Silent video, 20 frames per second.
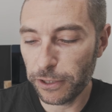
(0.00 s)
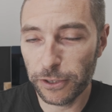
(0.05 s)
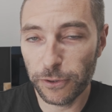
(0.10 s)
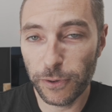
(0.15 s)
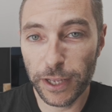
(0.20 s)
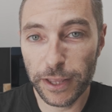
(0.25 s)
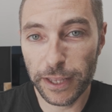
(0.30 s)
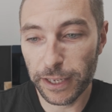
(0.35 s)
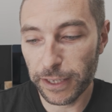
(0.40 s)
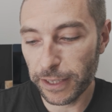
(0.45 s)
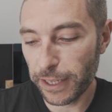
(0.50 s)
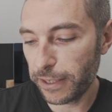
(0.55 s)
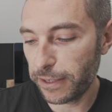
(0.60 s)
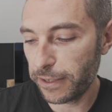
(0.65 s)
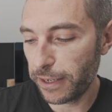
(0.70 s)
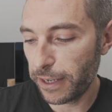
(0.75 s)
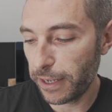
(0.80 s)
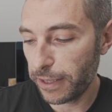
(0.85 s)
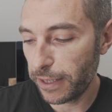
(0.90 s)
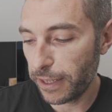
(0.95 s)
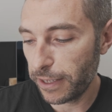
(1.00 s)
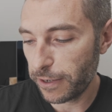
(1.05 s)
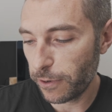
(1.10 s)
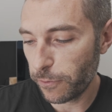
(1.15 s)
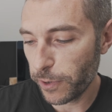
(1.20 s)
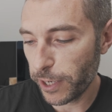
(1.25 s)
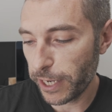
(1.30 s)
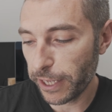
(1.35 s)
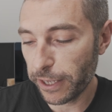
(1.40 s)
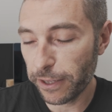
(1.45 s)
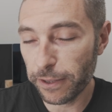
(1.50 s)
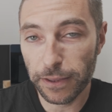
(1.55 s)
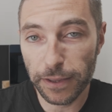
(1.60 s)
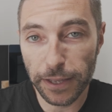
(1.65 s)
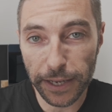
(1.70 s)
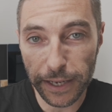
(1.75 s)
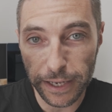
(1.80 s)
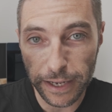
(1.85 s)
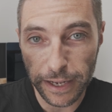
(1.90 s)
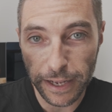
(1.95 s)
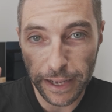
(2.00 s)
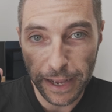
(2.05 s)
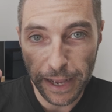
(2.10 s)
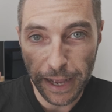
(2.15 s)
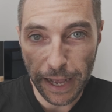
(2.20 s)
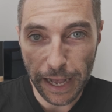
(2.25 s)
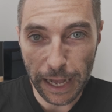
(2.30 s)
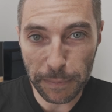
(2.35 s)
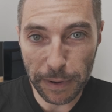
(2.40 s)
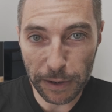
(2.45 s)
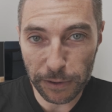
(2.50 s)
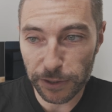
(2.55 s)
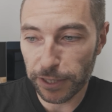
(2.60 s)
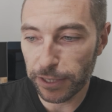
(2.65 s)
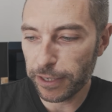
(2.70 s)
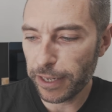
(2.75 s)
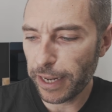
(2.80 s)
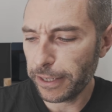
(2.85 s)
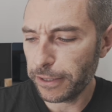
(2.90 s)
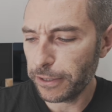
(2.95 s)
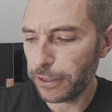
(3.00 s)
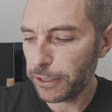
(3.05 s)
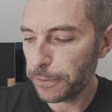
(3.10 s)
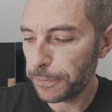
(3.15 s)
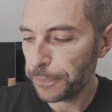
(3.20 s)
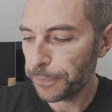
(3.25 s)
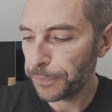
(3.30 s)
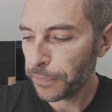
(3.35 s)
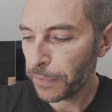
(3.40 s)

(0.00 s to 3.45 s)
So I think that's a really good thing about this lens.